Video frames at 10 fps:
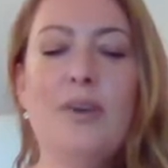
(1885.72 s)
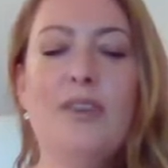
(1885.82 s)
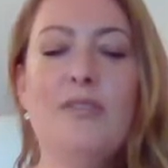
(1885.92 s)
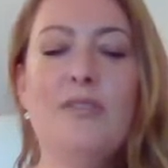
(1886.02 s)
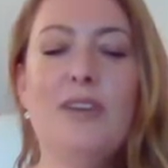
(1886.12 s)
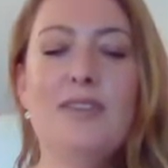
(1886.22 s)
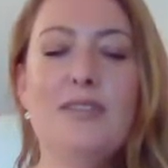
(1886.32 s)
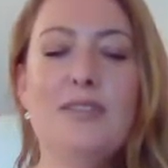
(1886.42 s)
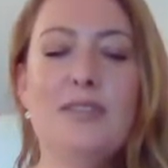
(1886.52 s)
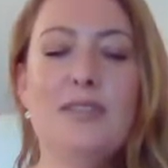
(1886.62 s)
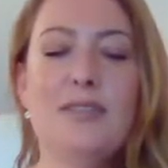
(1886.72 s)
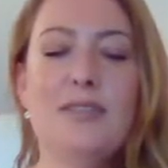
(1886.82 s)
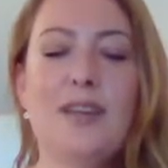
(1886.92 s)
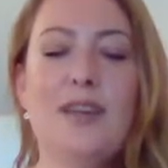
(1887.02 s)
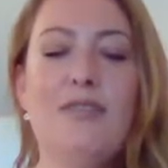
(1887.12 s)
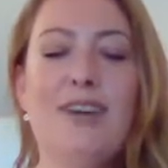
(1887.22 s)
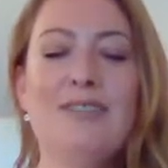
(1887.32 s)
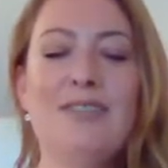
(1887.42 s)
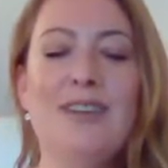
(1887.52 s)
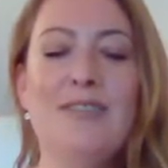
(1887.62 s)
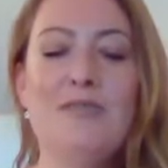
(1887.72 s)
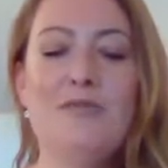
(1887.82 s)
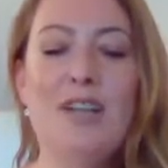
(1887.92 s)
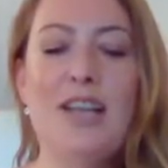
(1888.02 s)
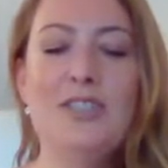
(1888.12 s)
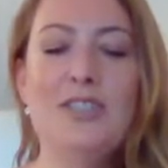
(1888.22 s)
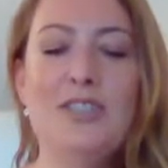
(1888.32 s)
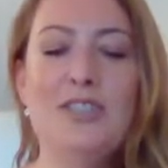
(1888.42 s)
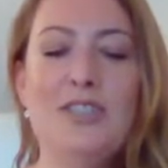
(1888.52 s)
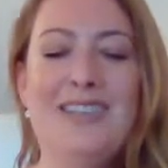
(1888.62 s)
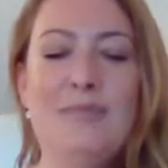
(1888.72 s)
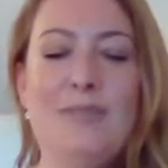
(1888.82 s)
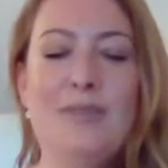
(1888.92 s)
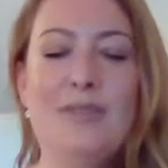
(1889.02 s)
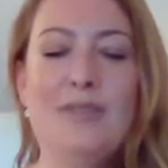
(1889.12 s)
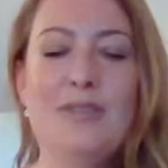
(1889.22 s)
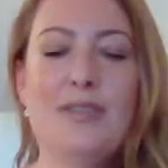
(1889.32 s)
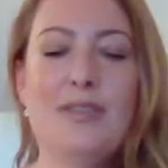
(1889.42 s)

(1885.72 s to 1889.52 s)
whether it's around love and relationships,